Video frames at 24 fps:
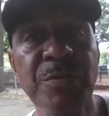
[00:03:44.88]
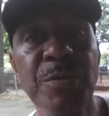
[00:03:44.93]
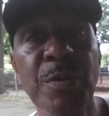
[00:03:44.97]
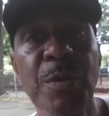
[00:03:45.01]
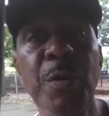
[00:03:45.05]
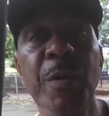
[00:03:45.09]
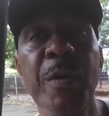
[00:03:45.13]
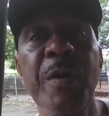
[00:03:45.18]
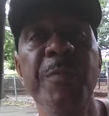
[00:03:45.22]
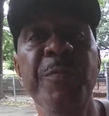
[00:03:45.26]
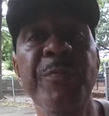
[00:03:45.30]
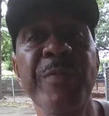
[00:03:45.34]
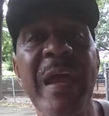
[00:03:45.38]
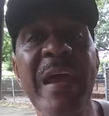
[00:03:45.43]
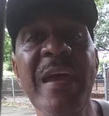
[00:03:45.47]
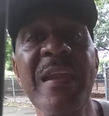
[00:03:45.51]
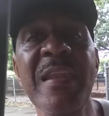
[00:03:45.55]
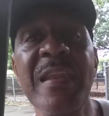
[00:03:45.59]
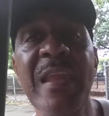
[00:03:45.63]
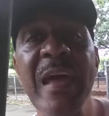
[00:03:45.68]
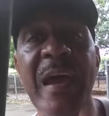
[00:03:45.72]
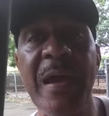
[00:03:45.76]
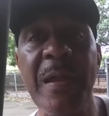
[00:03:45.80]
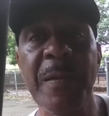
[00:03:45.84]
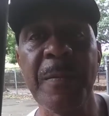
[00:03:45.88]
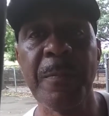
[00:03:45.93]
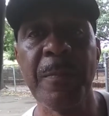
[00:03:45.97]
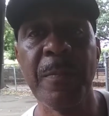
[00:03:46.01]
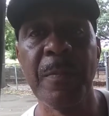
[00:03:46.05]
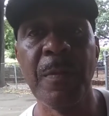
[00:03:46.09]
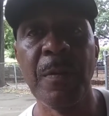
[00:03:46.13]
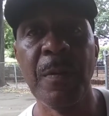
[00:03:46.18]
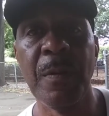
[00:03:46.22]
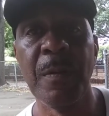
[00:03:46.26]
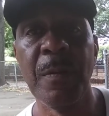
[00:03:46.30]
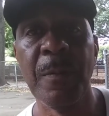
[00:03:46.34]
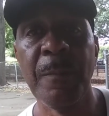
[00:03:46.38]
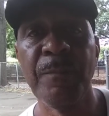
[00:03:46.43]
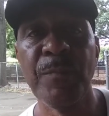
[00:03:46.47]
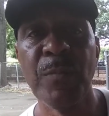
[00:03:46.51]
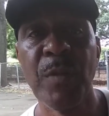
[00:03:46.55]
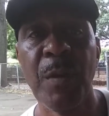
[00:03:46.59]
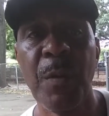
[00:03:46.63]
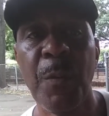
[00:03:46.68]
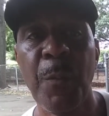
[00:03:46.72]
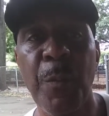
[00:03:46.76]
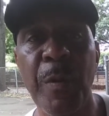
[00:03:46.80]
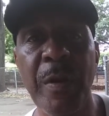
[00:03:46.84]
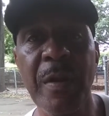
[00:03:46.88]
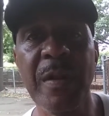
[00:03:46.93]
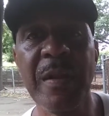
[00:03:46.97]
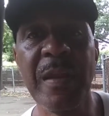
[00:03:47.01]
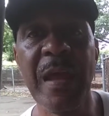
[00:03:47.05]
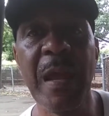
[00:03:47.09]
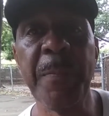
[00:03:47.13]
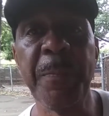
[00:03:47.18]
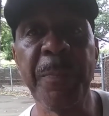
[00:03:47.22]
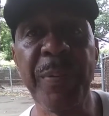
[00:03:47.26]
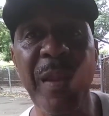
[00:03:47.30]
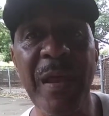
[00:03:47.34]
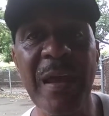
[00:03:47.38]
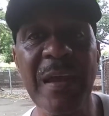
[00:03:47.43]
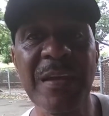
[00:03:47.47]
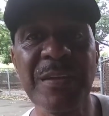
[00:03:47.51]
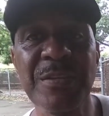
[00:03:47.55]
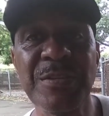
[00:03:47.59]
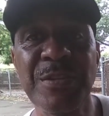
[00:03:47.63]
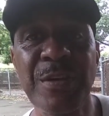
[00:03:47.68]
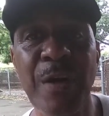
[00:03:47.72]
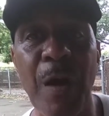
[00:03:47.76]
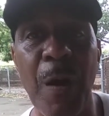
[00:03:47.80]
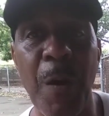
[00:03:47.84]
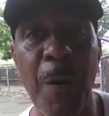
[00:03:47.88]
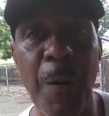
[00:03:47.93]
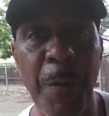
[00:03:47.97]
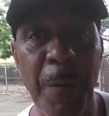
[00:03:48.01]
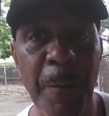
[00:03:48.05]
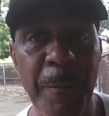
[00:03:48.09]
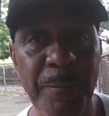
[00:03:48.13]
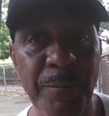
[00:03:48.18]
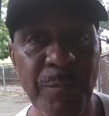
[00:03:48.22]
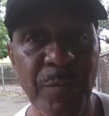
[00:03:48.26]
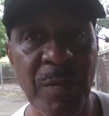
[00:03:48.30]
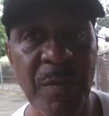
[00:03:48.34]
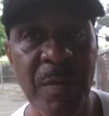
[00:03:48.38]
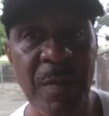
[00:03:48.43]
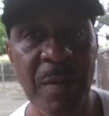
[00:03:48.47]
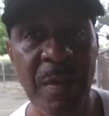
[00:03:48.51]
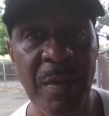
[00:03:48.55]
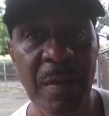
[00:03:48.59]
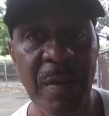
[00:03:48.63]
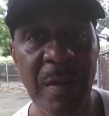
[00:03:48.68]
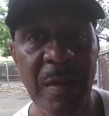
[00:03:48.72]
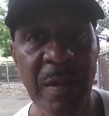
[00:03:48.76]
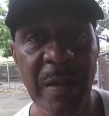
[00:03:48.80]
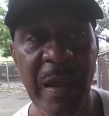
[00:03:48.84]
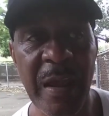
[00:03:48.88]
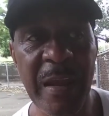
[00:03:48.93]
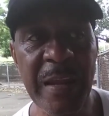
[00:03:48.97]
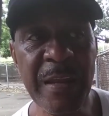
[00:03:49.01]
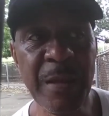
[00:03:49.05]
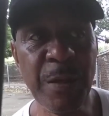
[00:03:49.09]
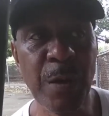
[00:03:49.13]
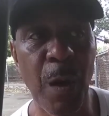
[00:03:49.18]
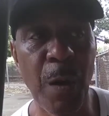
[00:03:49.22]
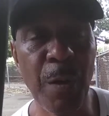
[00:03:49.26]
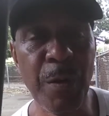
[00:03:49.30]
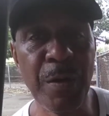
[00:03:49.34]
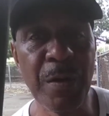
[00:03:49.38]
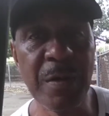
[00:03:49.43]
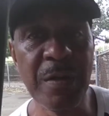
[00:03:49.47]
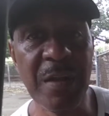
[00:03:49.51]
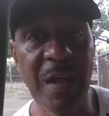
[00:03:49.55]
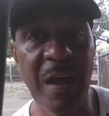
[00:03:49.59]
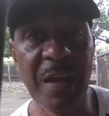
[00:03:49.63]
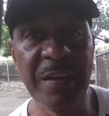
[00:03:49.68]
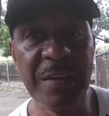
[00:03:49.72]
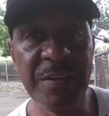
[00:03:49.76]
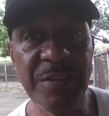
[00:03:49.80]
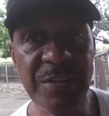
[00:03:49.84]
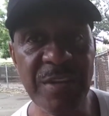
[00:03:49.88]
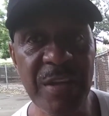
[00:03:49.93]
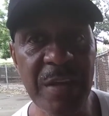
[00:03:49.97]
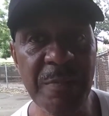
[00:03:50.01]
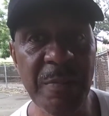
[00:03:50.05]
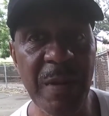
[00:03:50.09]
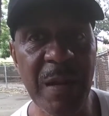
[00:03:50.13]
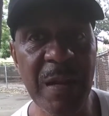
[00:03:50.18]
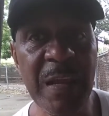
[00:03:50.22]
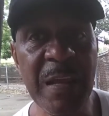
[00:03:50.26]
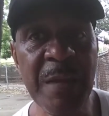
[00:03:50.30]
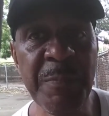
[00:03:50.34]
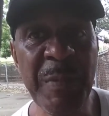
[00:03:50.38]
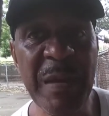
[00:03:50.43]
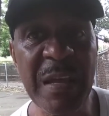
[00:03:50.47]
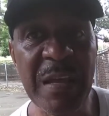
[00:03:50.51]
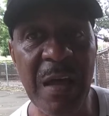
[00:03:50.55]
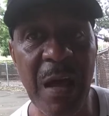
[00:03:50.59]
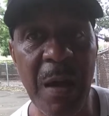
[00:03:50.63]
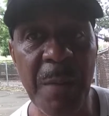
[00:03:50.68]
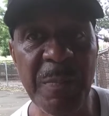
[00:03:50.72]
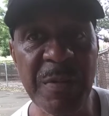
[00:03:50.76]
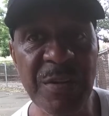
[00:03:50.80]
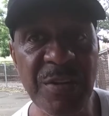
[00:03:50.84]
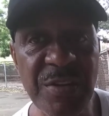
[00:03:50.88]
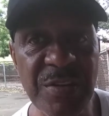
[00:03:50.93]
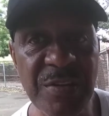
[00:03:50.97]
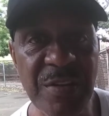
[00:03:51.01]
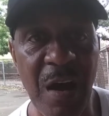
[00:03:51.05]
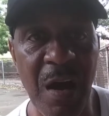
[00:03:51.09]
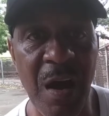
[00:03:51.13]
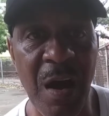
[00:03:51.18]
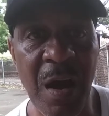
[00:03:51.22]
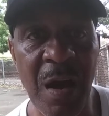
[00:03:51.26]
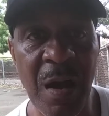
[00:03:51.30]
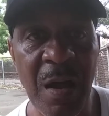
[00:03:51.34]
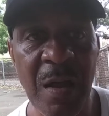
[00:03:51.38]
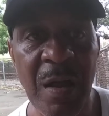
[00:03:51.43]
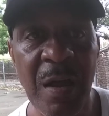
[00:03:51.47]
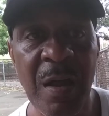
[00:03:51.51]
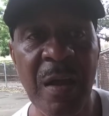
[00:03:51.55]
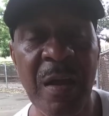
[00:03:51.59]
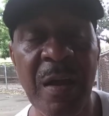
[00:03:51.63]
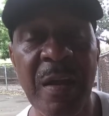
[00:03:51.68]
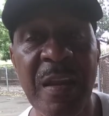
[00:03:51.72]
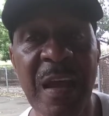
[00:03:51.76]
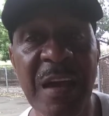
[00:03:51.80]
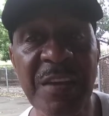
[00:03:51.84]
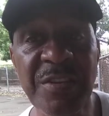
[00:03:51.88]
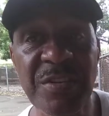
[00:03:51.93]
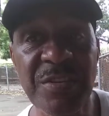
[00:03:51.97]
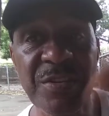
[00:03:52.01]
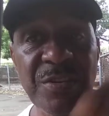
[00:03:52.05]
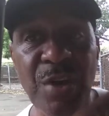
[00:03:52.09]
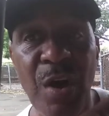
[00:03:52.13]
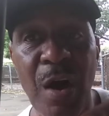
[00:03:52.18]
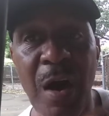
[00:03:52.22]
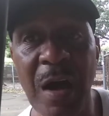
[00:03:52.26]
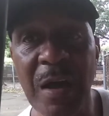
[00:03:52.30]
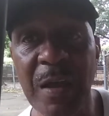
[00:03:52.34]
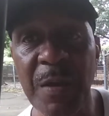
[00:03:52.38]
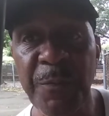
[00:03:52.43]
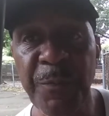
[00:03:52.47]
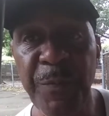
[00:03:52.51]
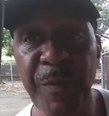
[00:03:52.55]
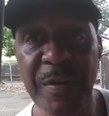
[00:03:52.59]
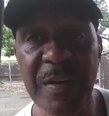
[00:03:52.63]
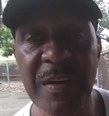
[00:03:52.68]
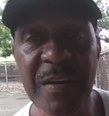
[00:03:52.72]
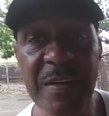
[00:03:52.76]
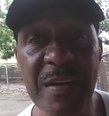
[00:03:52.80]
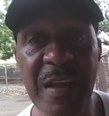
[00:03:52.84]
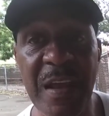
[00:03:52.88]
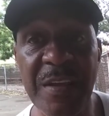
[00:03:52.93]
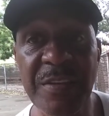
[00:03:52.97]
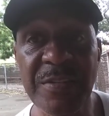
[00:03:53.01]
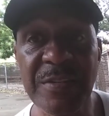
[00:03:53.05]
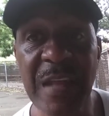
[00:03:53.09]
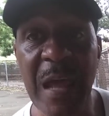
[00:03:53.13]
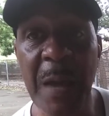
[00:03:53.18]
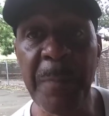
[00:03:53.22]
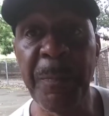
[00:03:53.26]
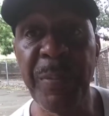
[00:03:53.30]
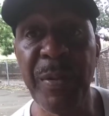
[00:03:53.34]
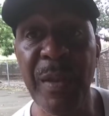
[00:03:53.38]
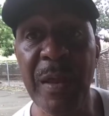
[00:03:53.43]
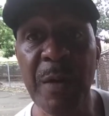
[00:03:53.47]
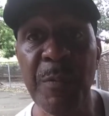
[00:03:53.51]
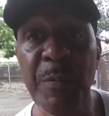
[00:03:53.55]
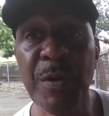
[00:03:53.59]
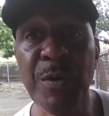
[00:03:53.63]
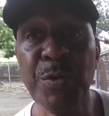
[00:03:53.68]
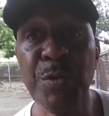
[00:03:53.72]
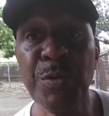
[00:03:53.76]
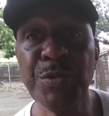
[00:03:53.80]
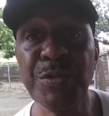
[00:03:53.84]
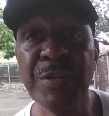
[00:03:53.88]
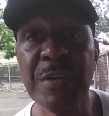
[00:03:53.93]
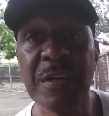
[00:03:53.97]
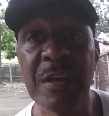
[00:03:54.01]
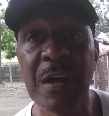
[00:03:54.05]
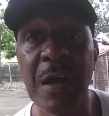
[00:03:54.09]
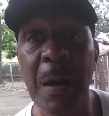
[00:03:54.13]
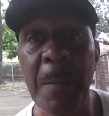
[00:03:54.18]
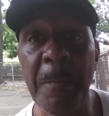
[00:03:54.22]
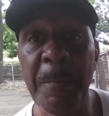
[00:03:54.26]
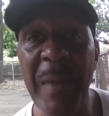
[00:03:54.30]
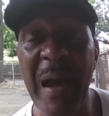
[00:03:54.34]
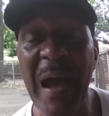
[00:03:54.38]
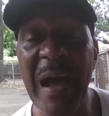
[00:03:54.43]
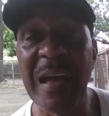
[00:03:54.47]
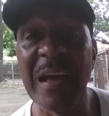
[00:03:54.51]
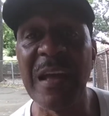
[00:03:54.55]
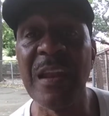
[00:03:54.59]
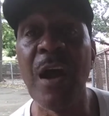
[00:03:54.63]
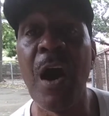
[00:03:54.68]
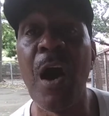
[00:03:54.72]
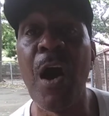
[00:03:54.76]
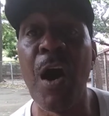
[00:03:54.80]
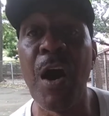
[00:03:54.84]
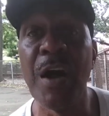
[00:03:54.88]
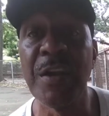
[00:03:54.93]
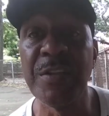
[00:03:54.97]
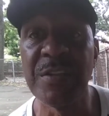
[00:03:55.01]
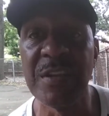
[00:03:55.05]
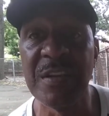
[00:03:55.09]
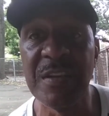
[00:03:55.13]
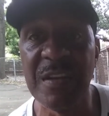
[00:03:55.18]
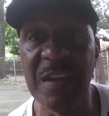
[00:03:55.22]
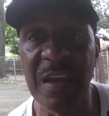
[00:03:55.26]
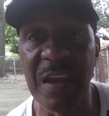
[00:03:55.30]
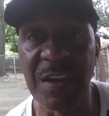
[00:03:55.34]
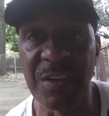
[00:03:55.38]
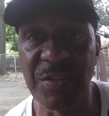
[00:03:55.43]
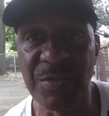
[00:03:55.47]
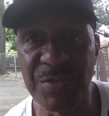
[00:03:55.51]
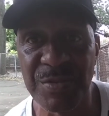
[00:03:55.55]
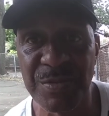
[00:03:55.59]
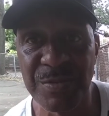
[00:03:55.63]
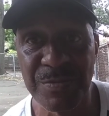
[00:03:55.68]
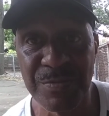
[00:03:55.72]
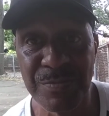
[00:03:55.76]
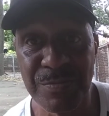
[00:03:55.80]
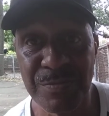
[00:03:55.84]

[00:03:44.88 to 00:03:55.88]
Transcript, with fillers: do if they let one of their players go and he go to another team and he become a star, that's a target for the Knicks. That player will usually come back and haunt the Knicks.